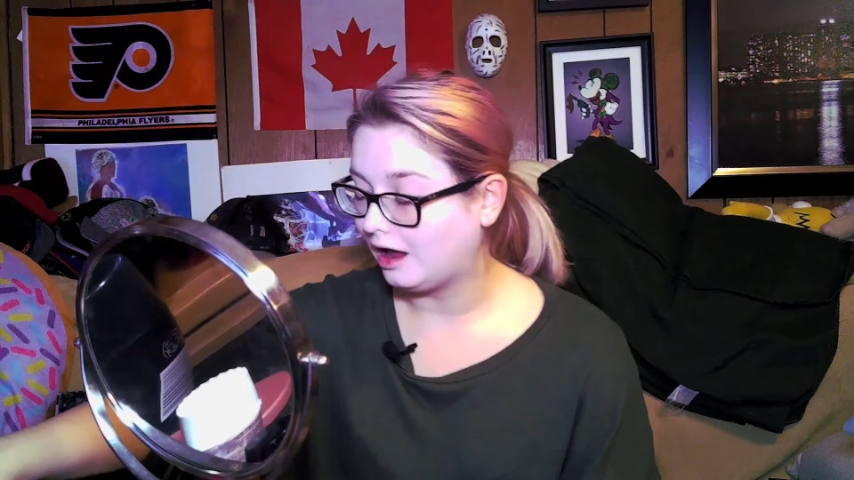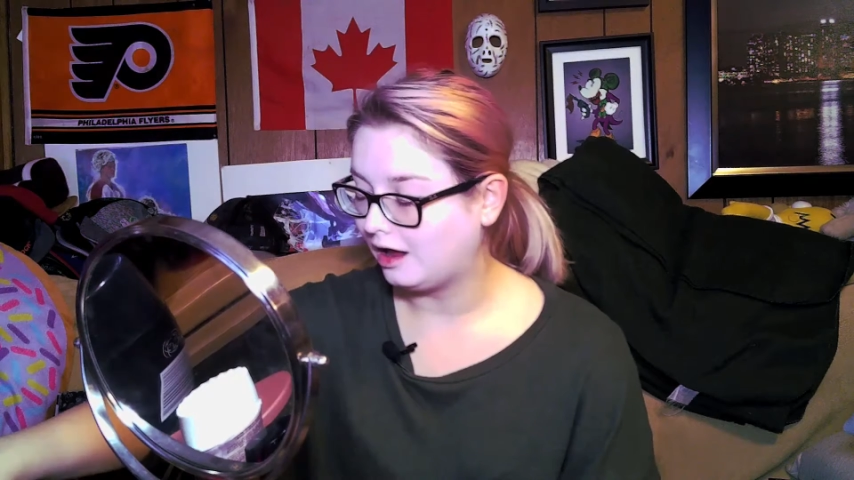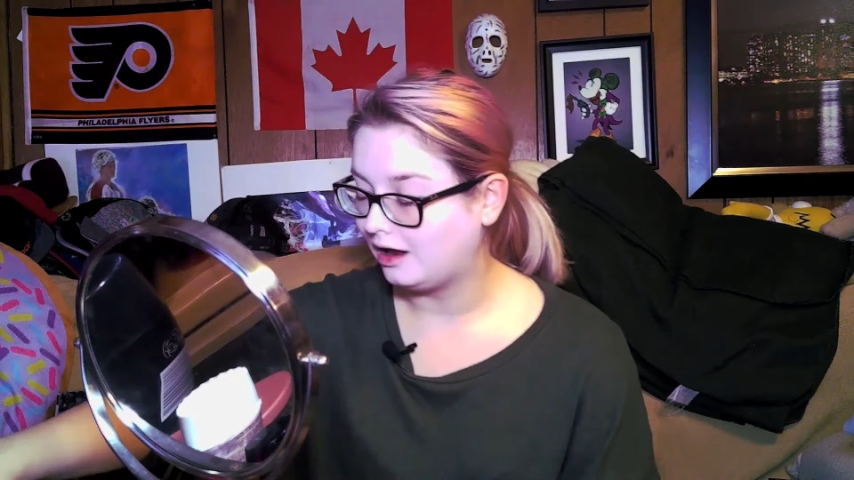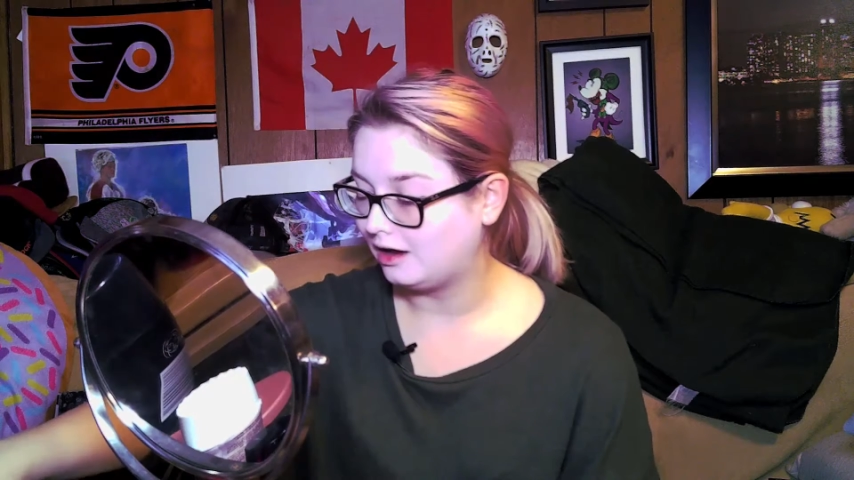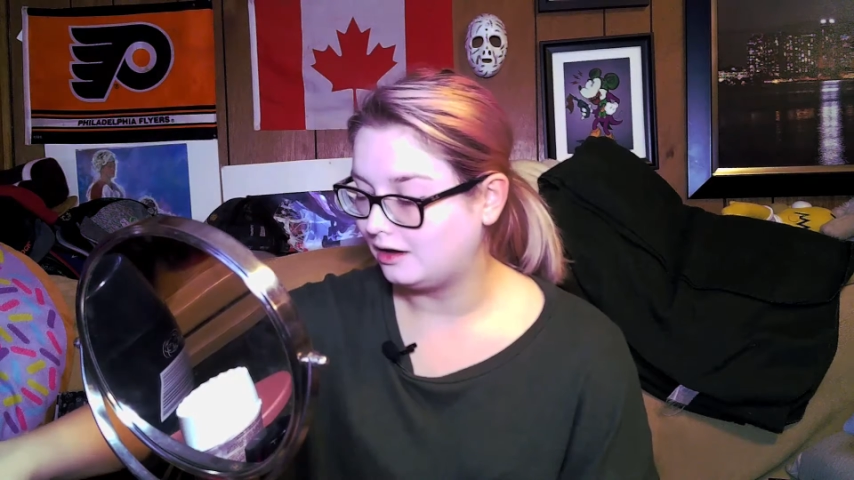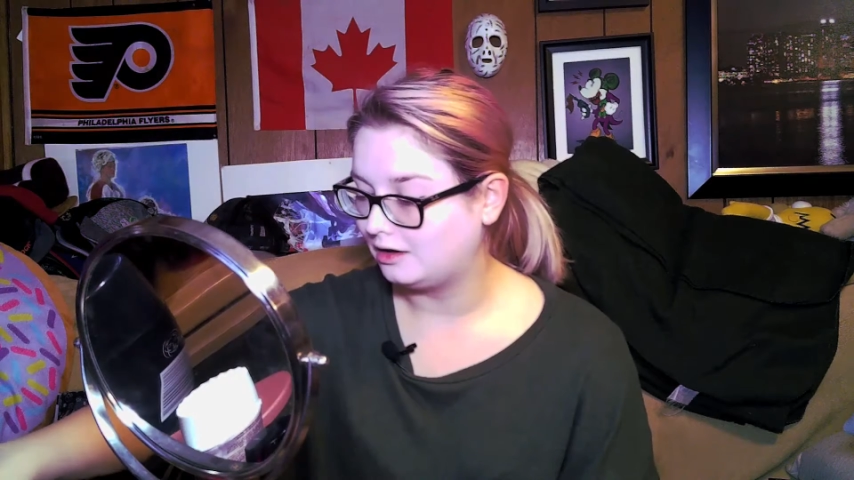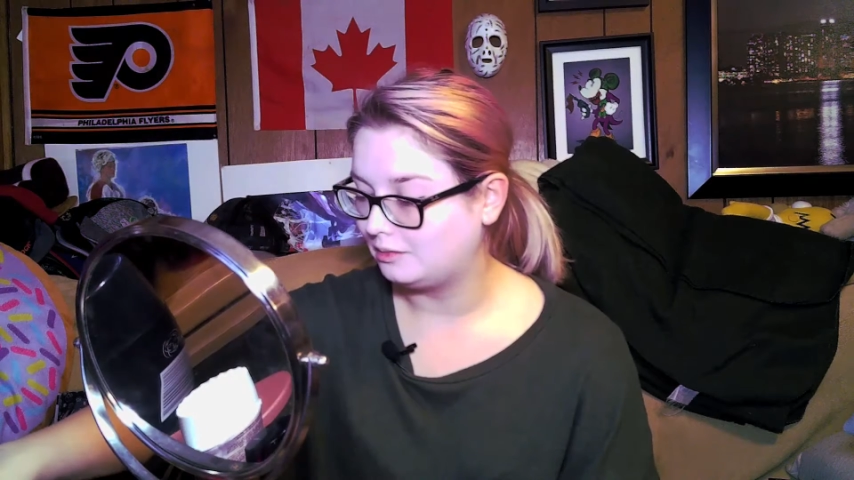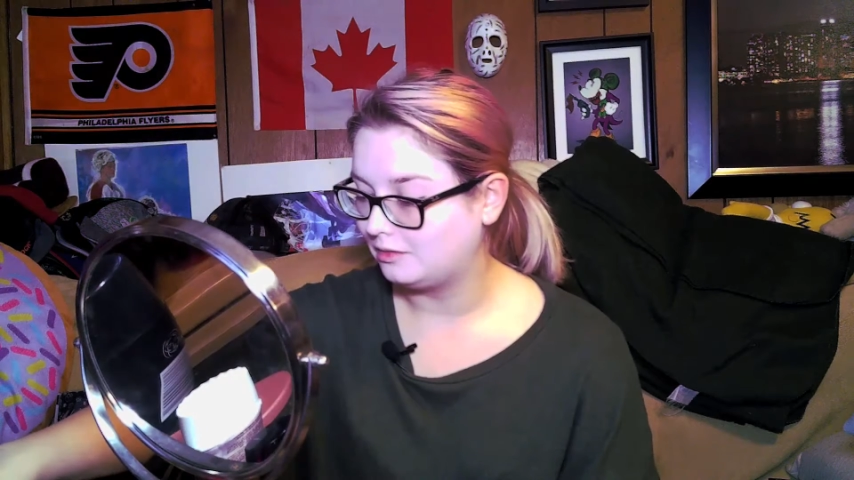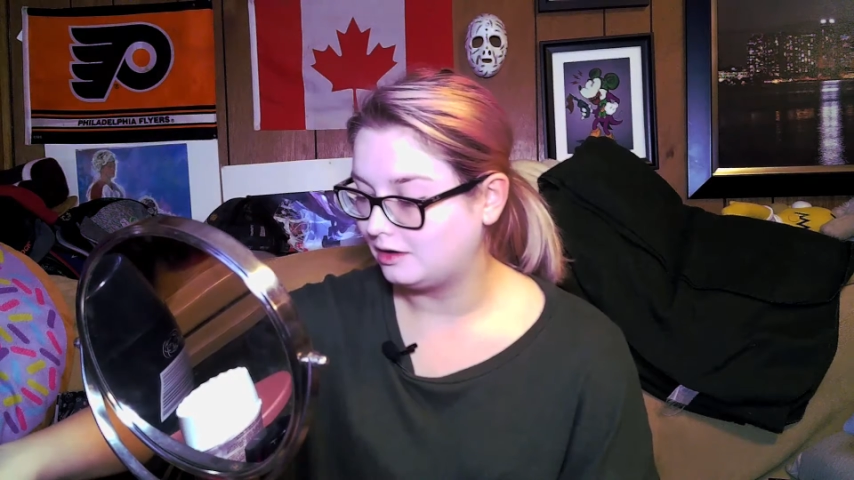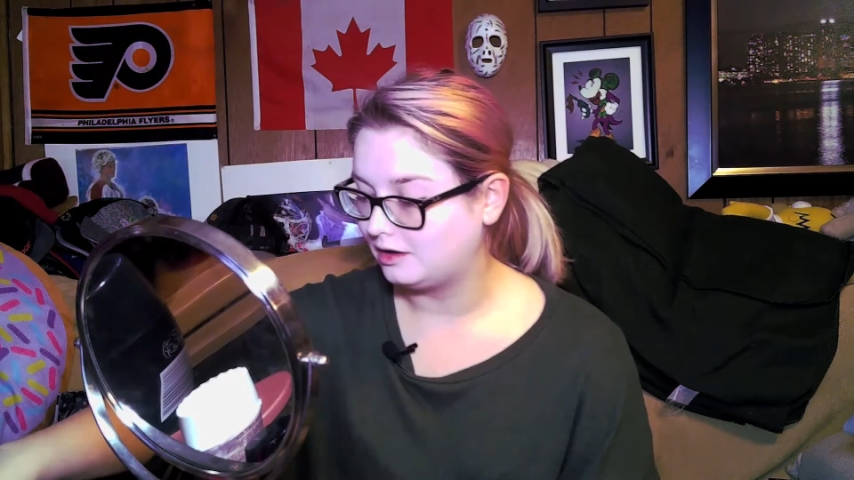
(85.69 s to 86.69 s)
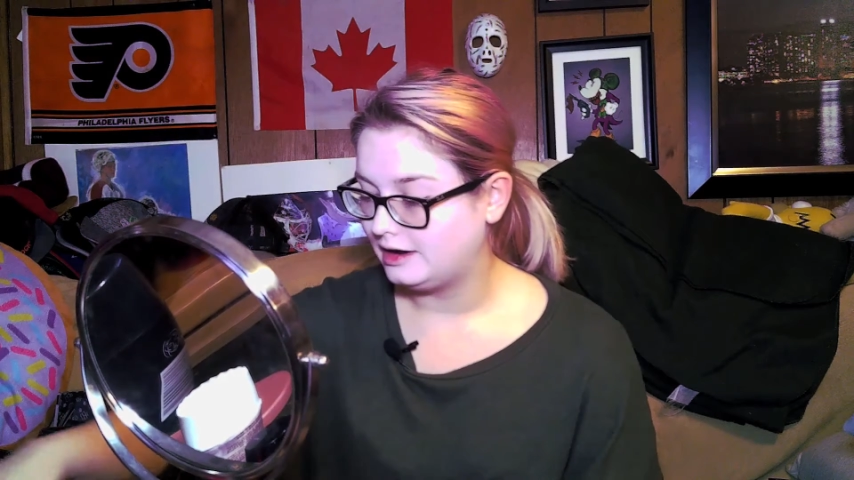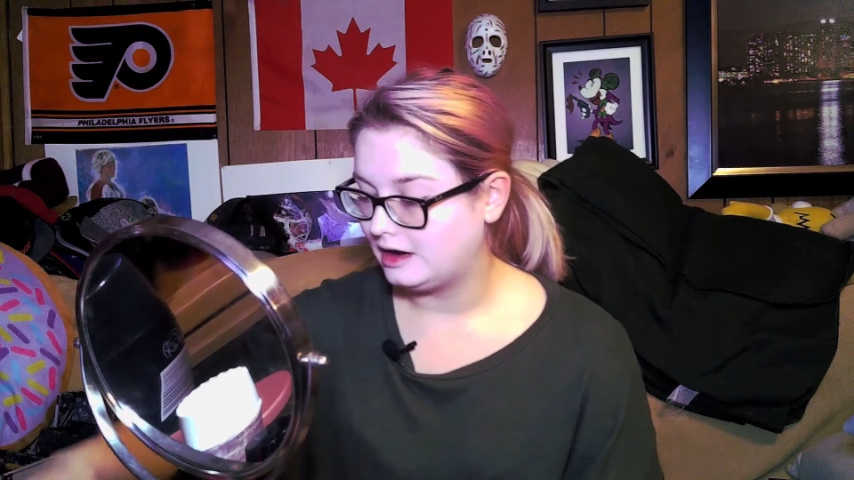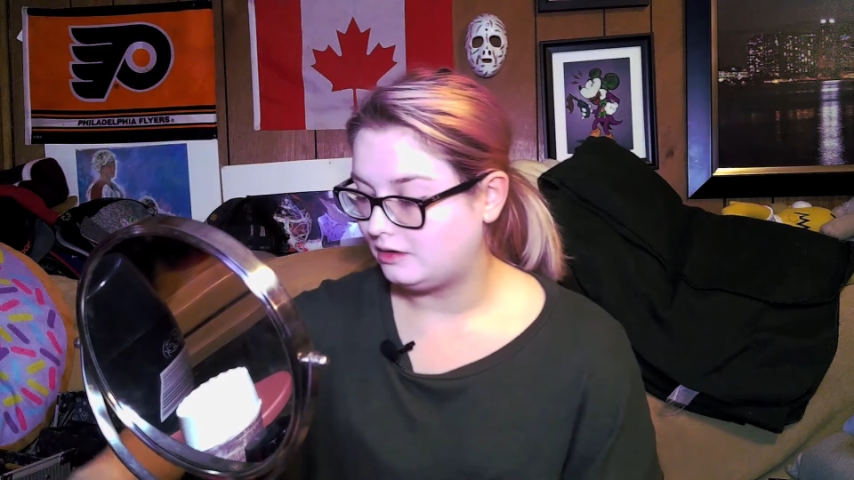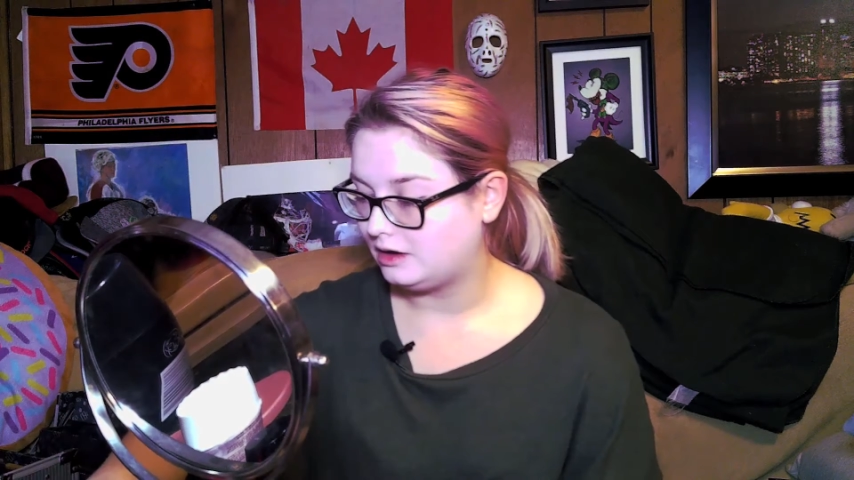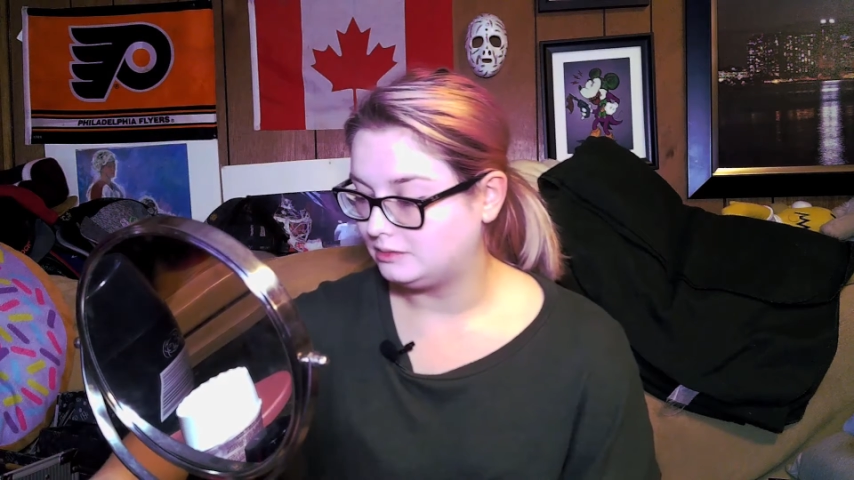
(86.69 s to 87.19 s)
Now
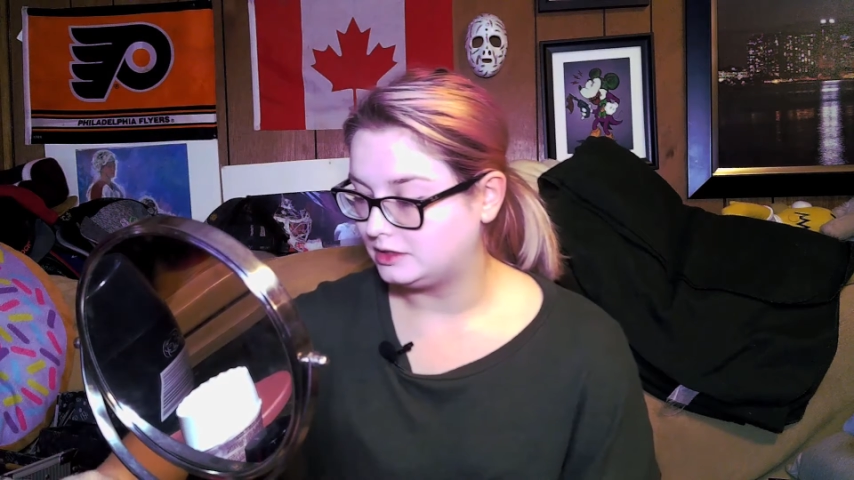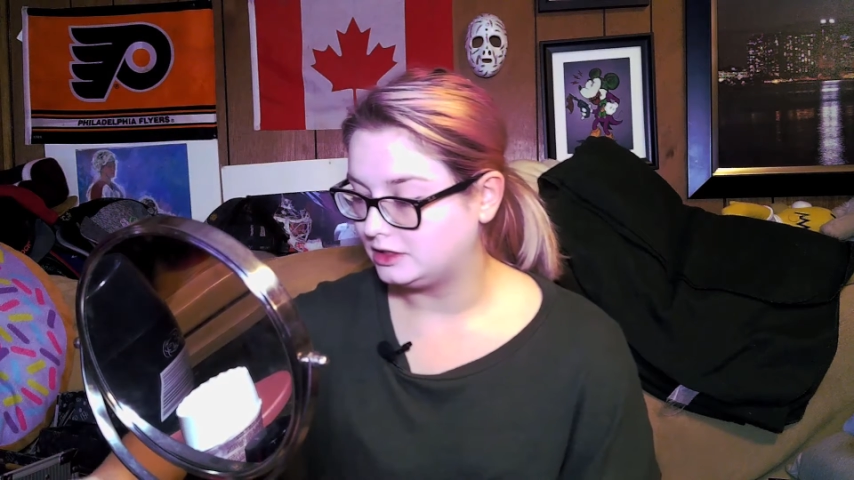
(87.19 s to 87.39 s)
I'm